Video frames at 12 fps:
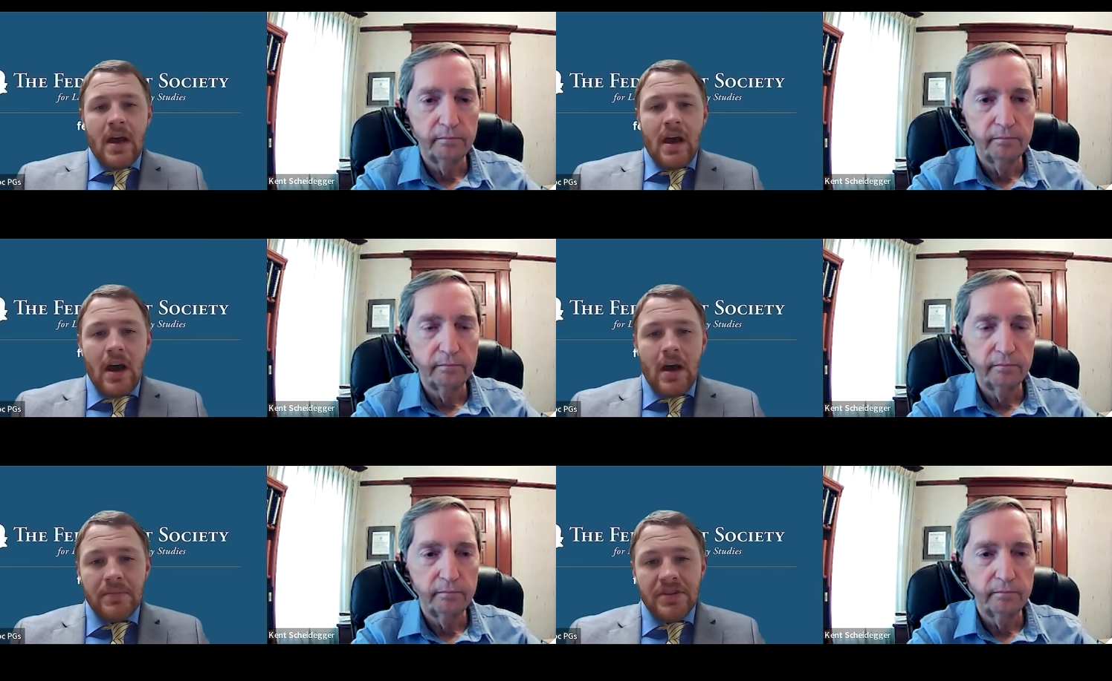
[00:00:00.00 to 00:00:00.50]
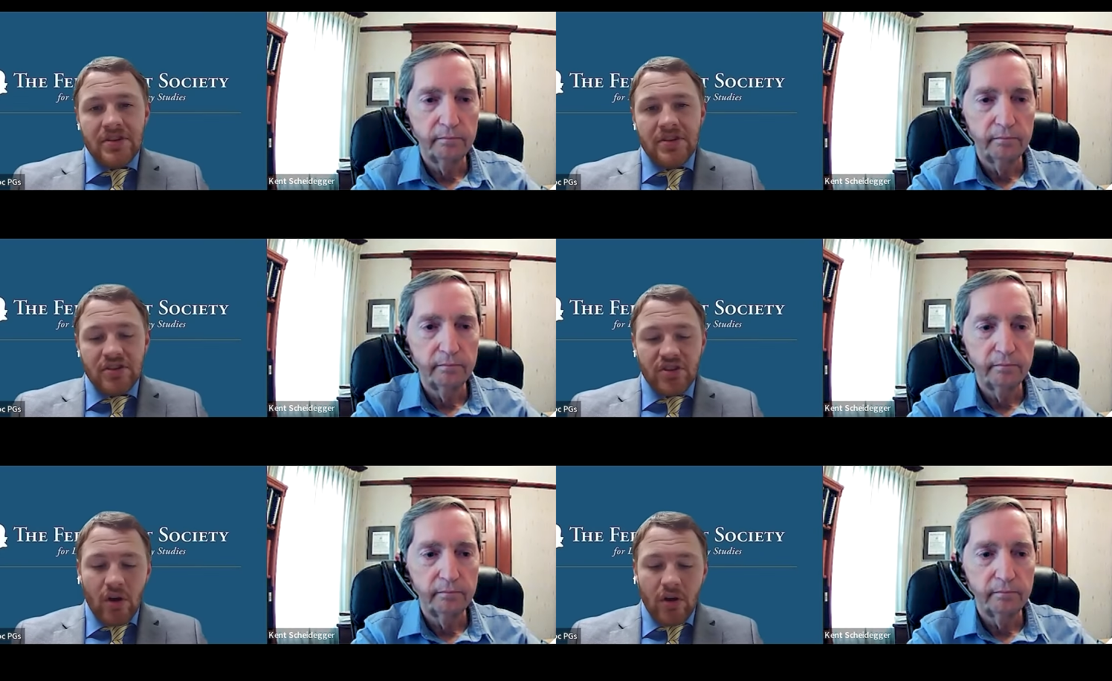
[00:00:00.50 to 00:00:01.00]
Speaker 1: Um, to
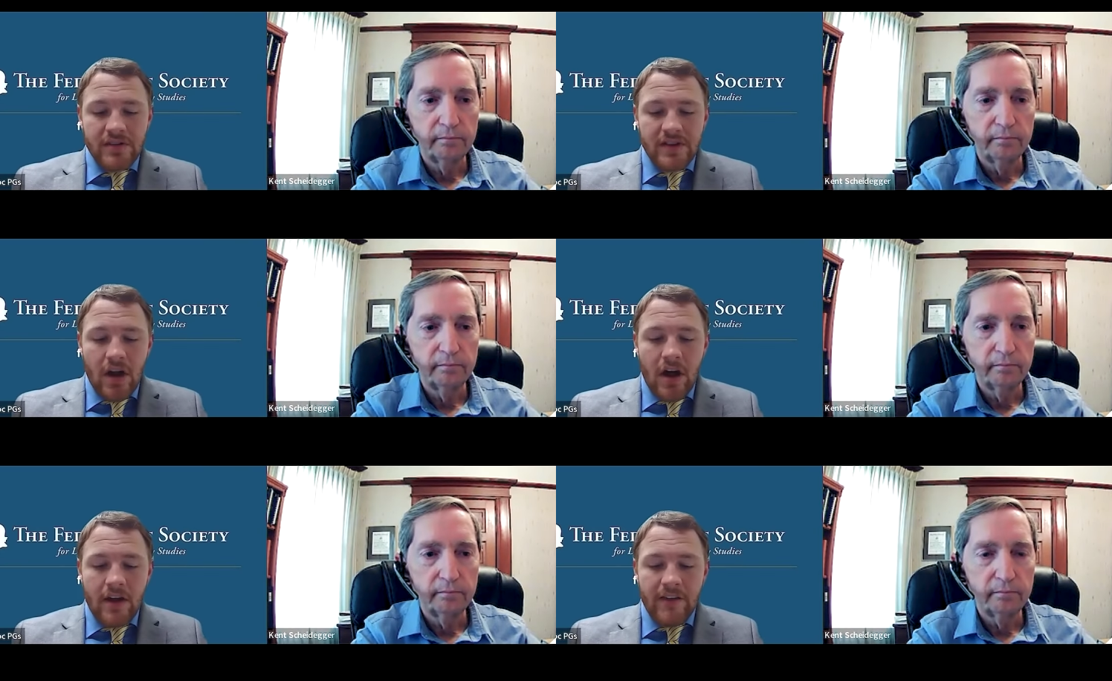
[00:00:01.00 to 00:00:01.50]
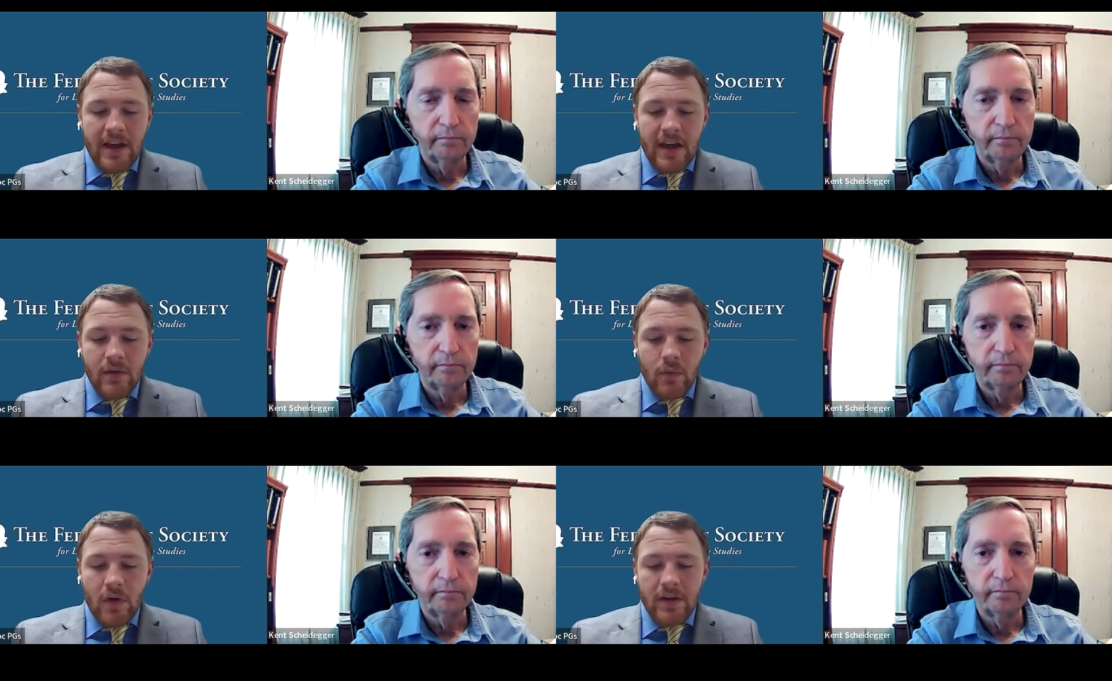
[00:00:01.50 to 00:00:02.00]
start us off, I
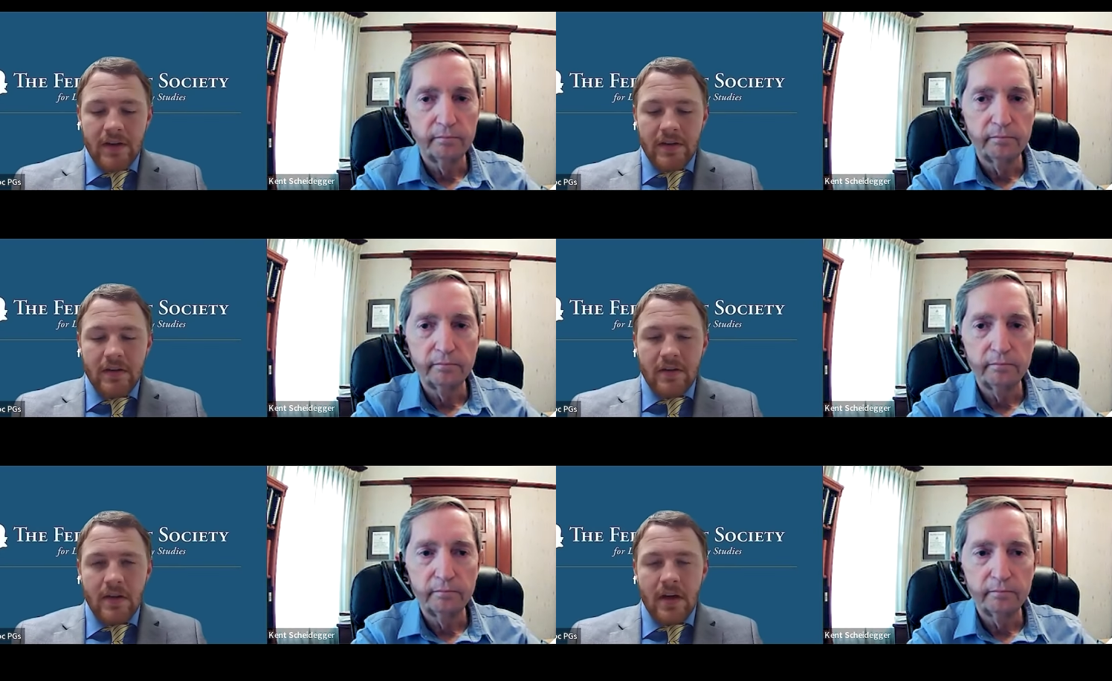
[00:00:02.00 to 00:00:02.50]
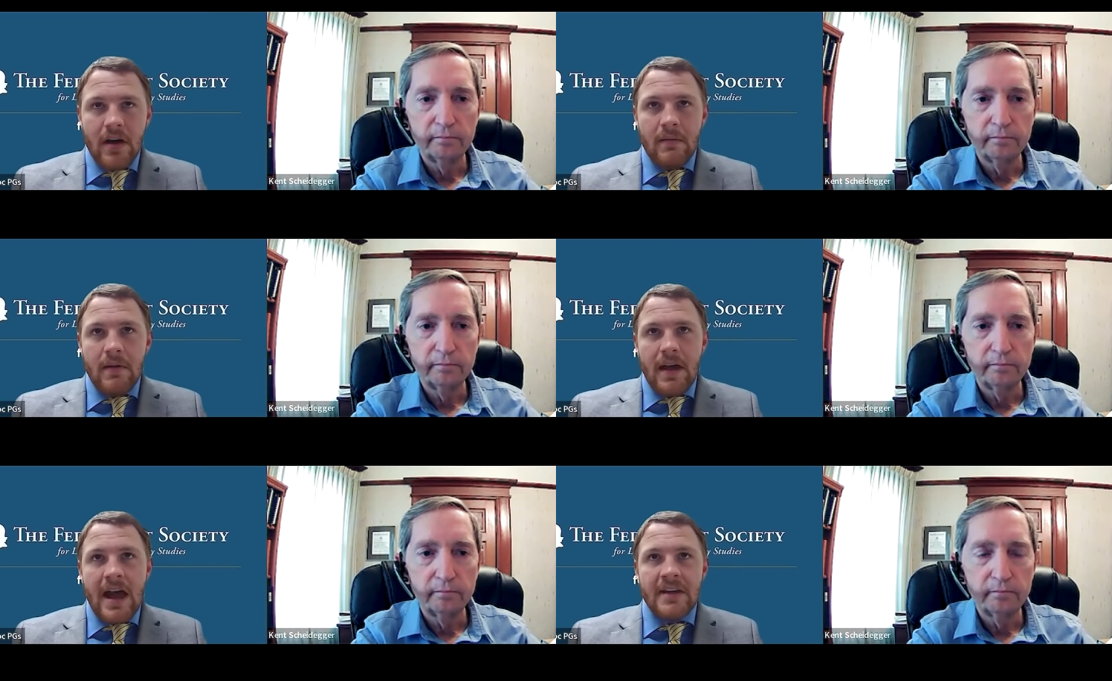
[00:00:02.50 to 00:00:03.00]
kind of wanted to
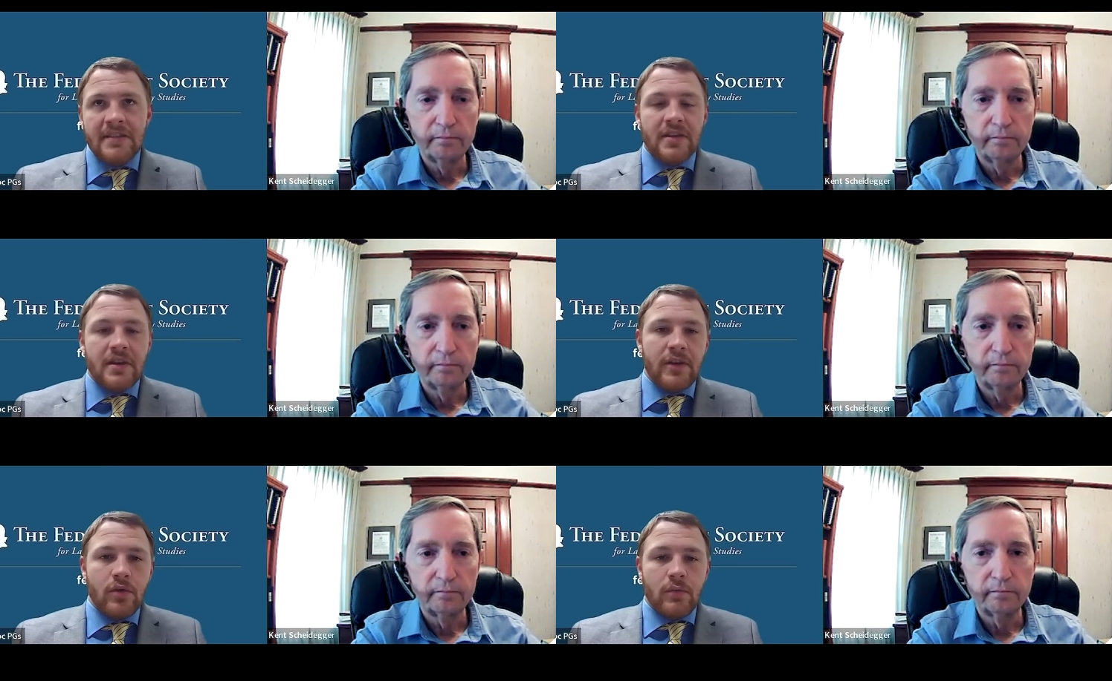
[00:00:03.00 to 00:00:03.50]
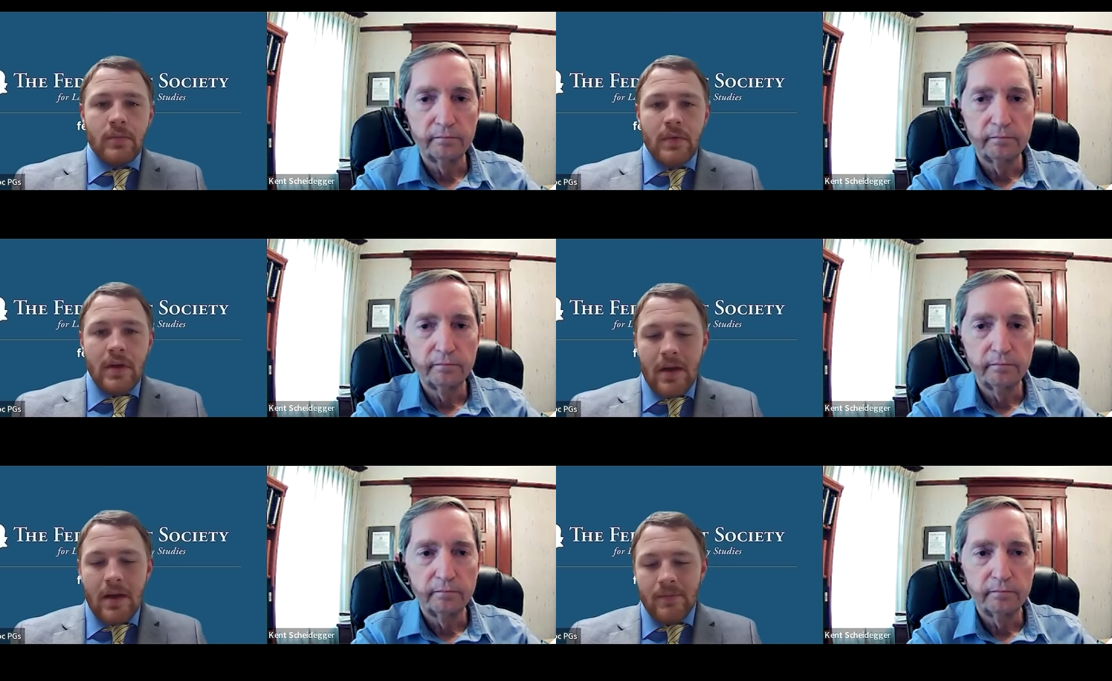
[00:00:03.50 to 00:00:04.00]
uh, ask a few
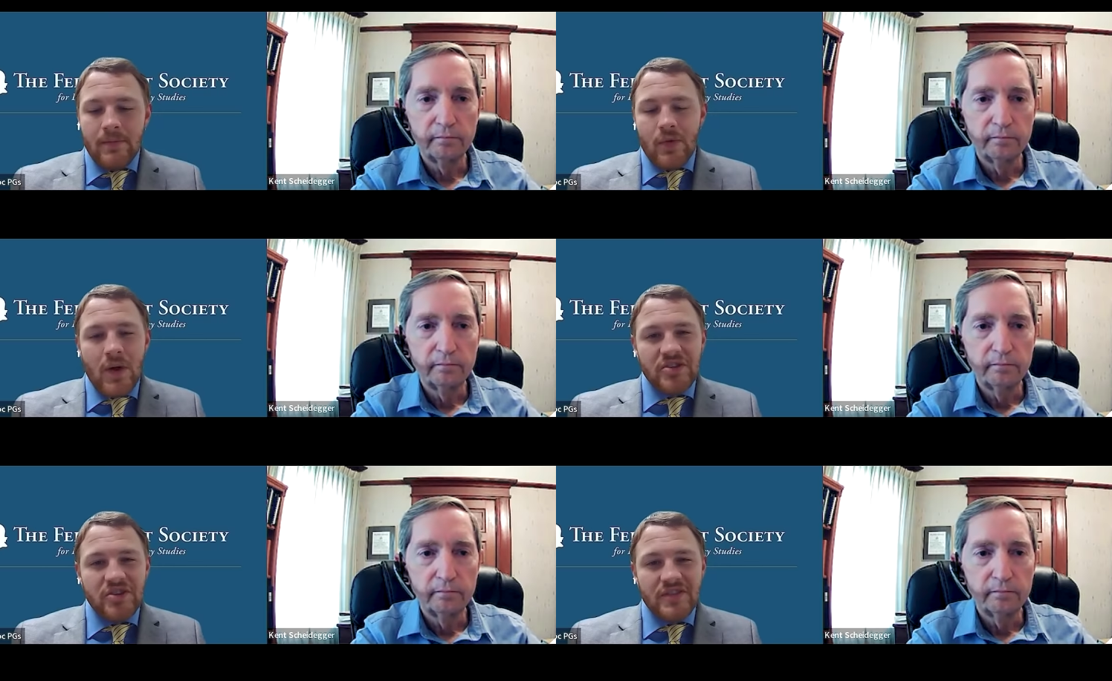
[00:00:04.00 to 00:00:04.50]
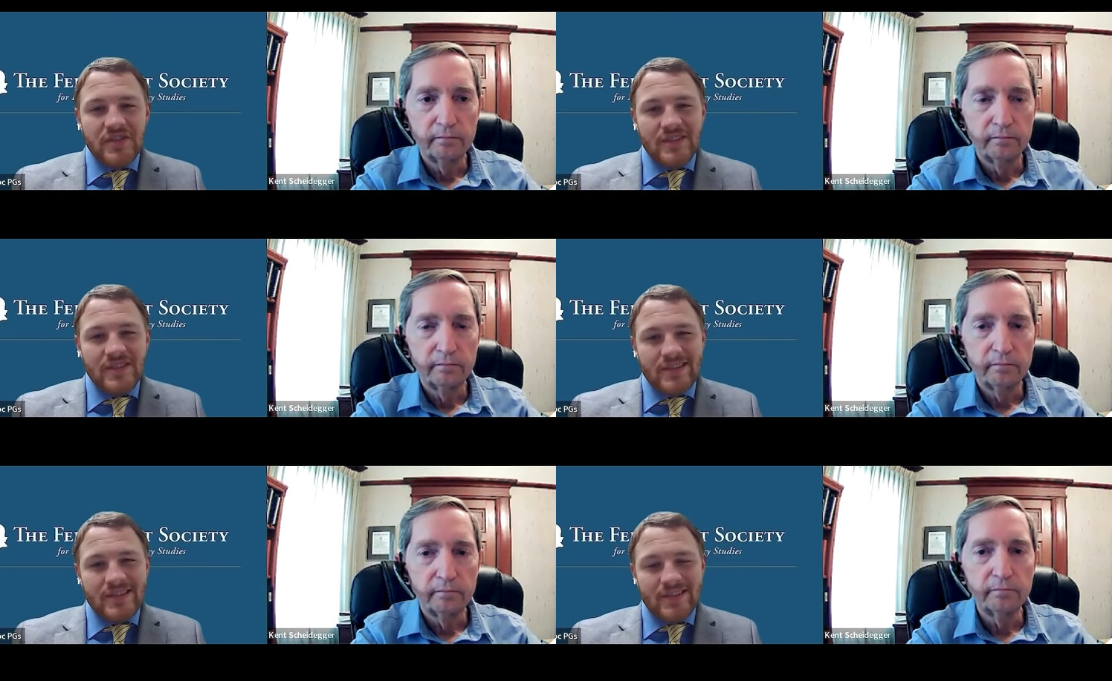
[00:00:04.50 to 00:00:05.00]
uh, questions
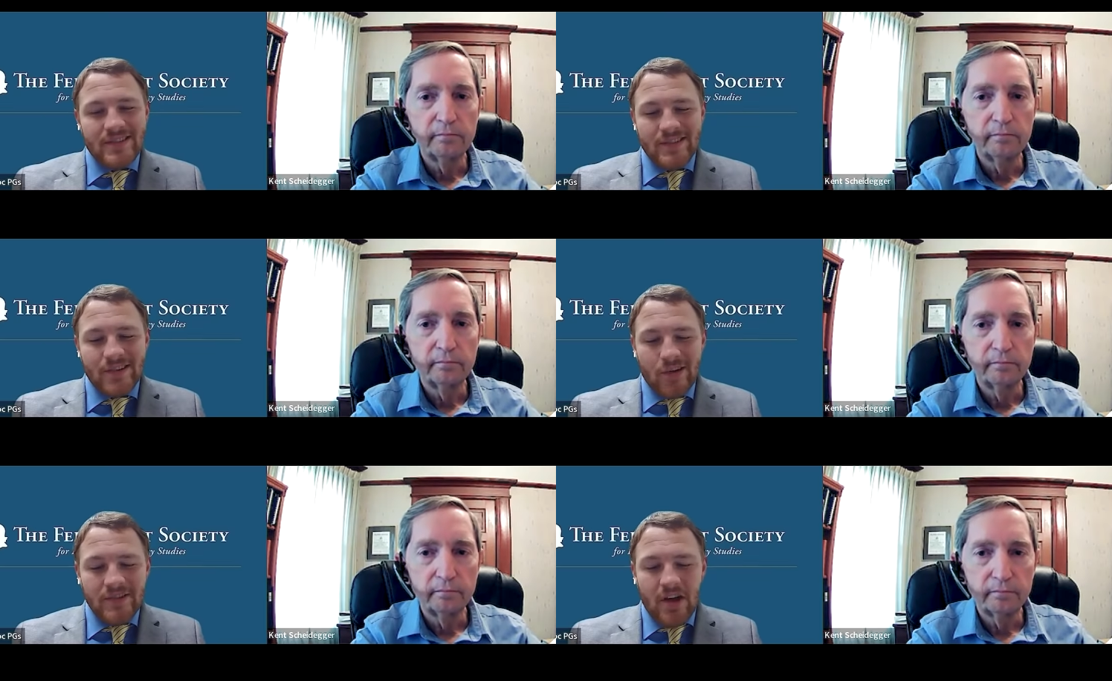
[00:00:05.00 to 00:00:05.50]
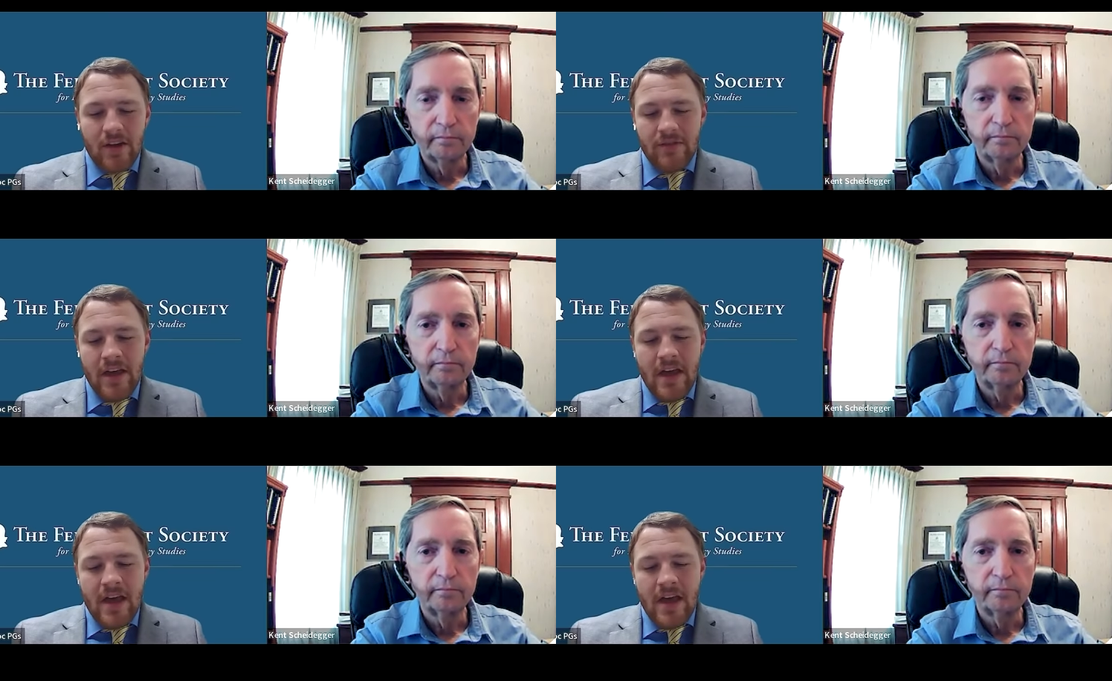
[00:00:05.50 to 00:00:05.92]
to start us off.